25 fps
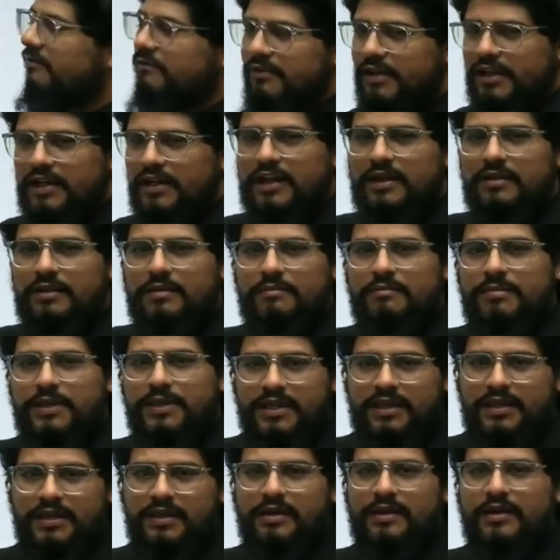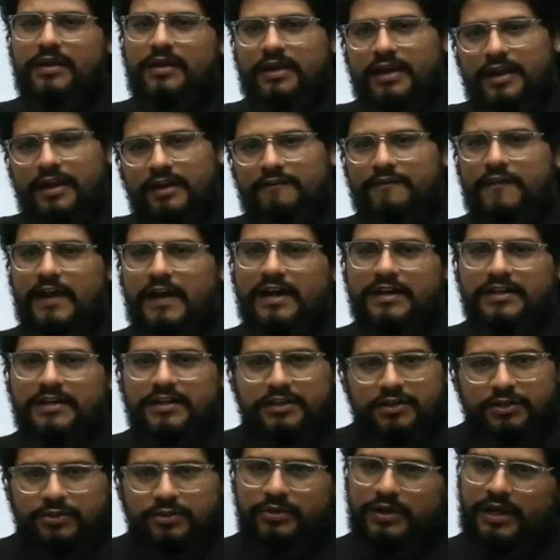will be a
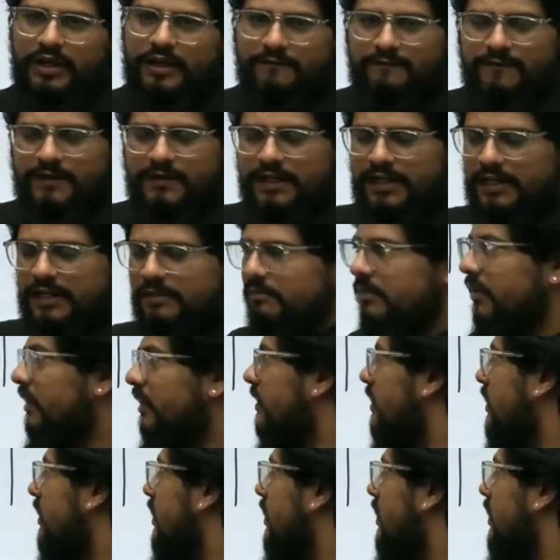factor to every number.